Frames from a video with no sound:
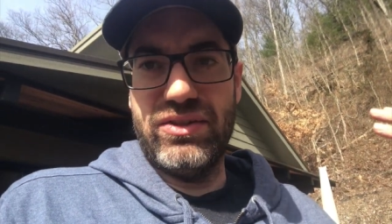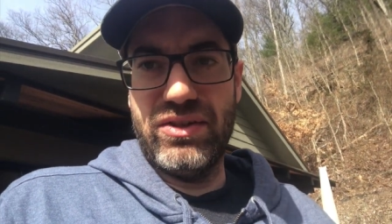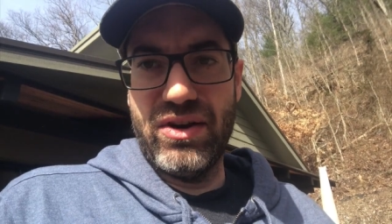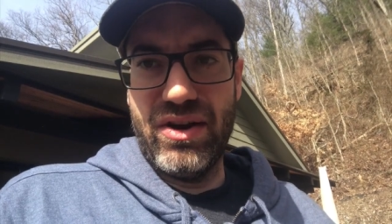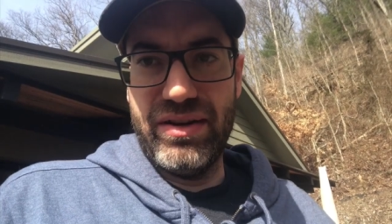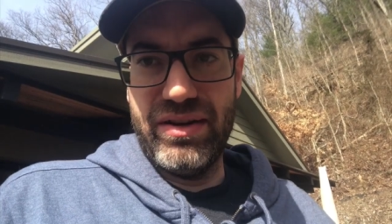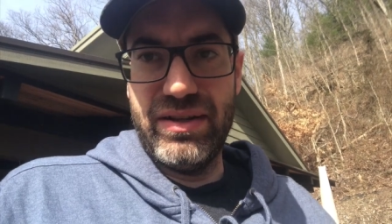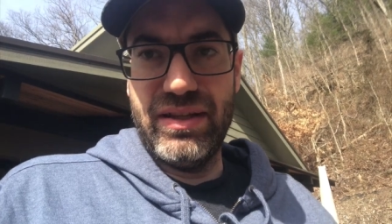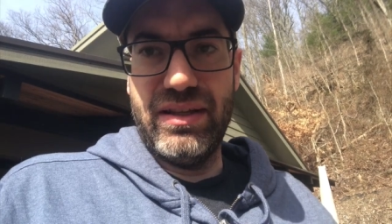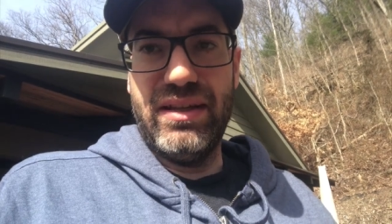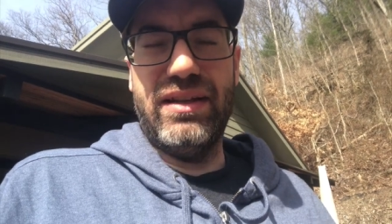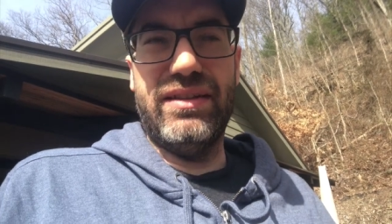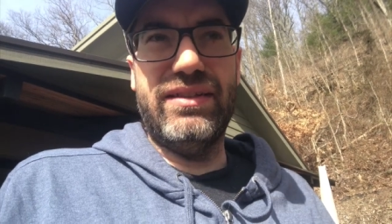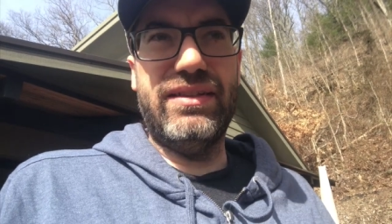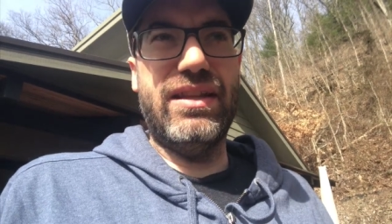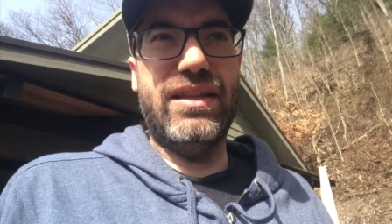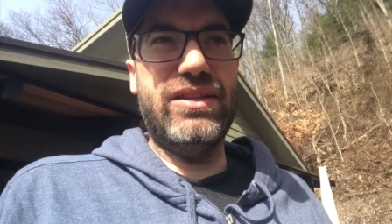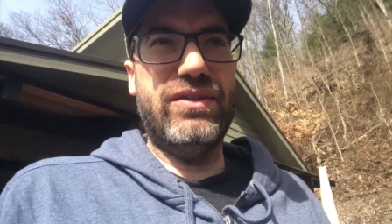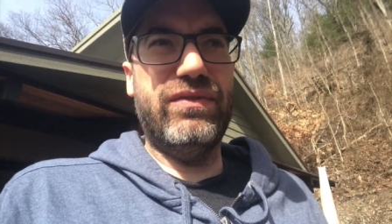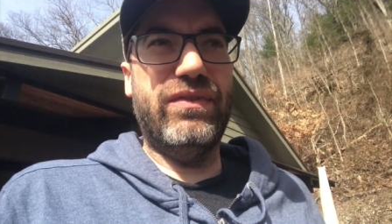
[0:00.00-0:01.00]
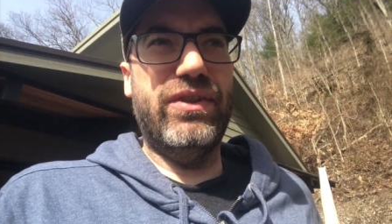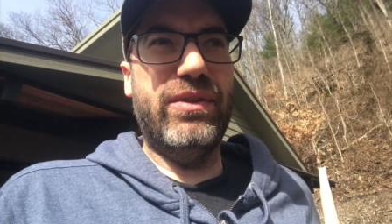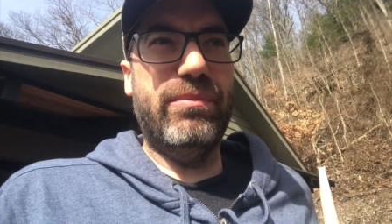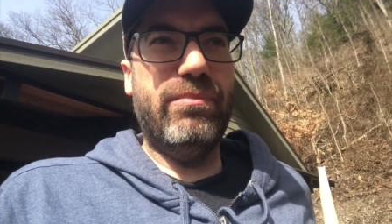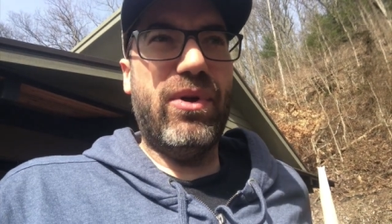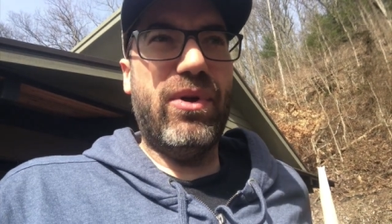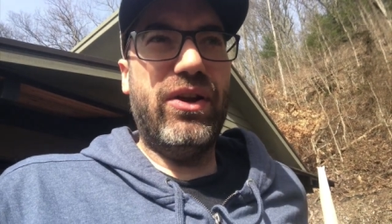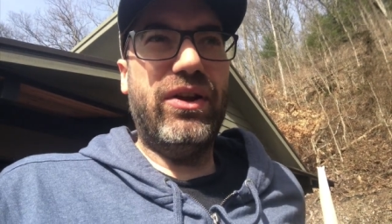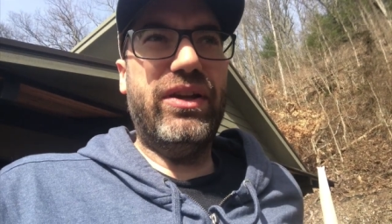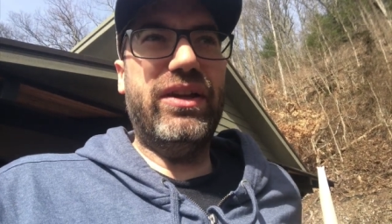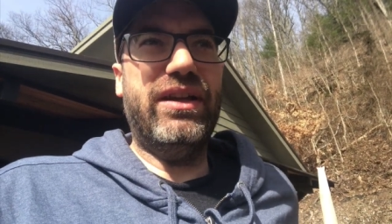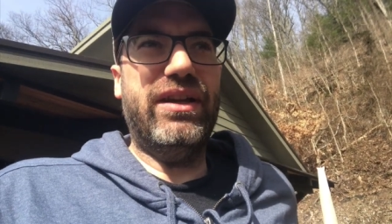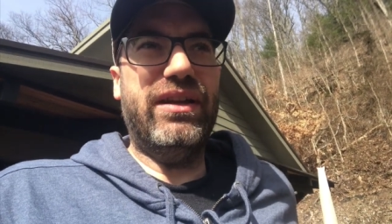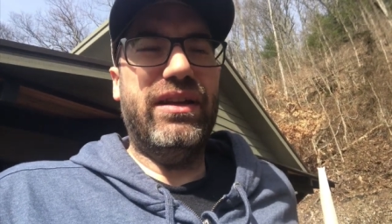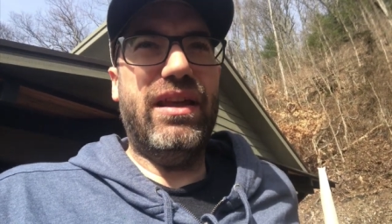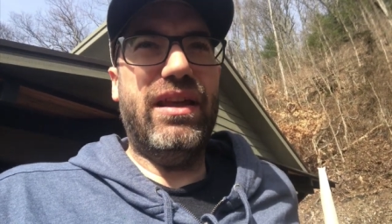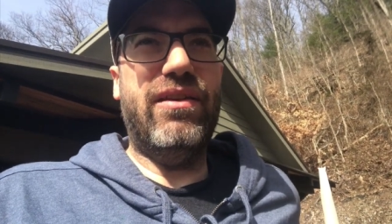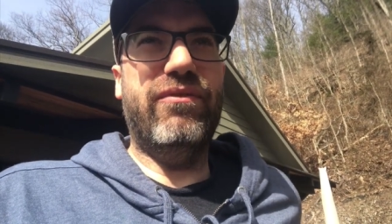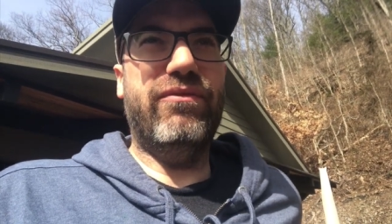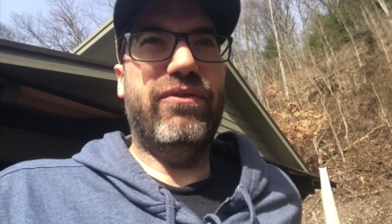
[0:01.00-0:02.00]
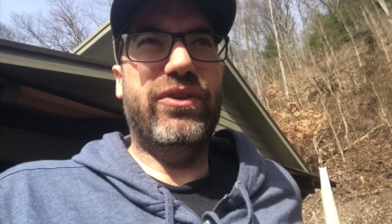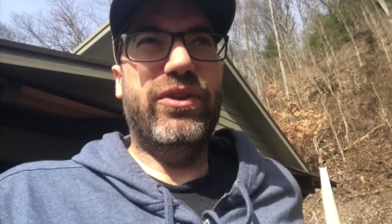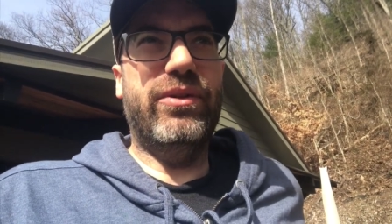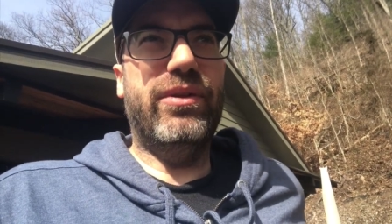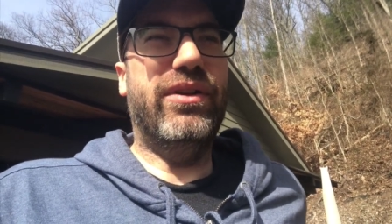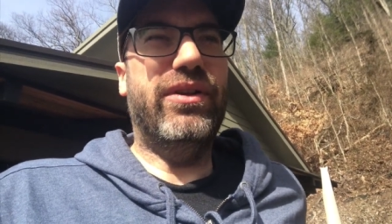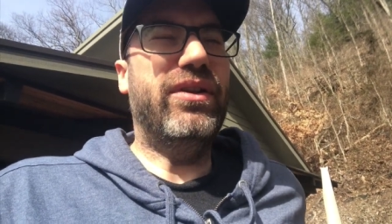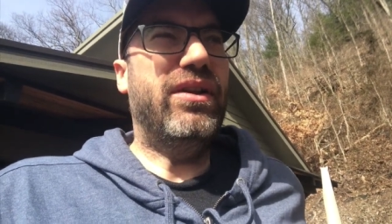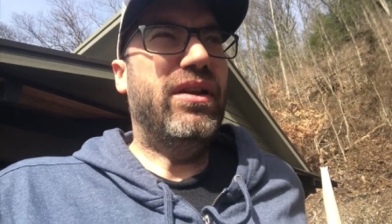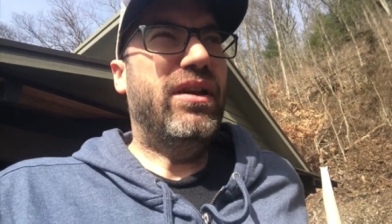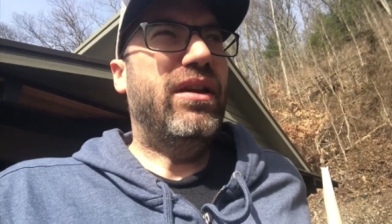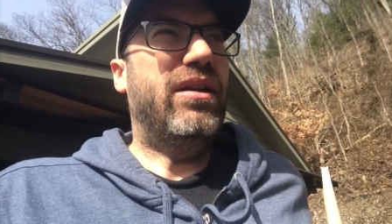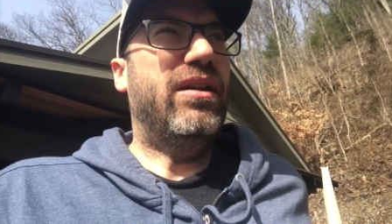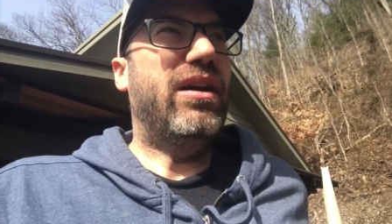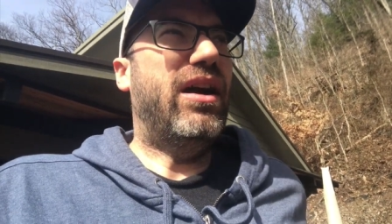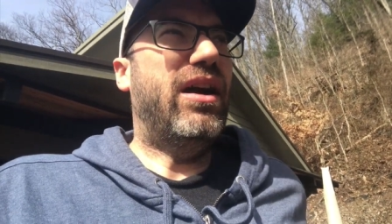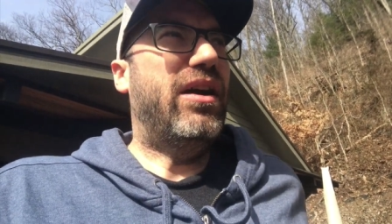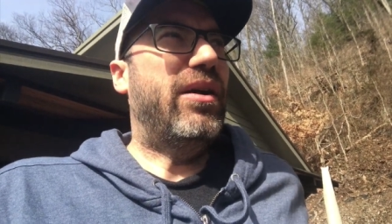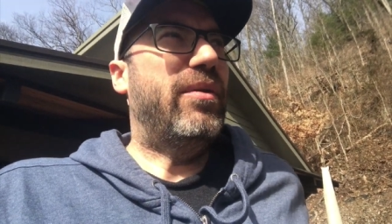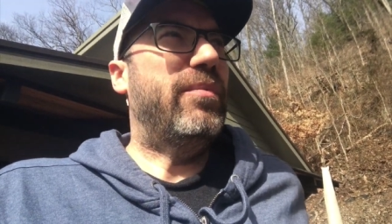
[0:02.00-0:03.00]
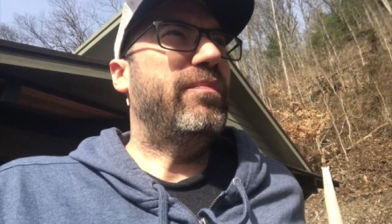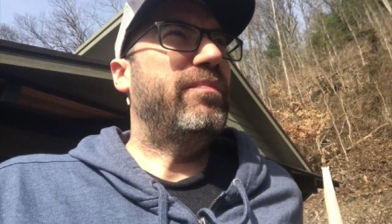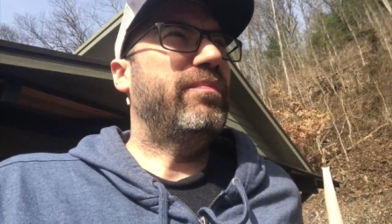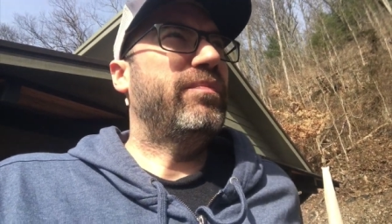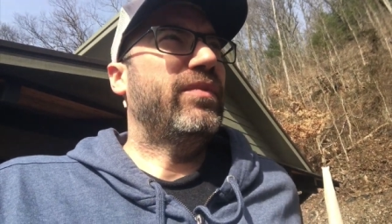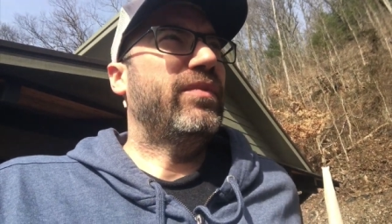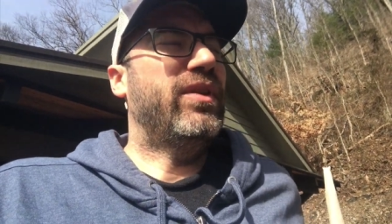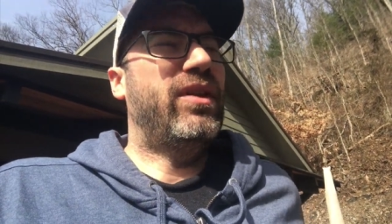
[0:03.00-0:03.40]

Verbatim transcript: starting to get a sense for the market and for the um,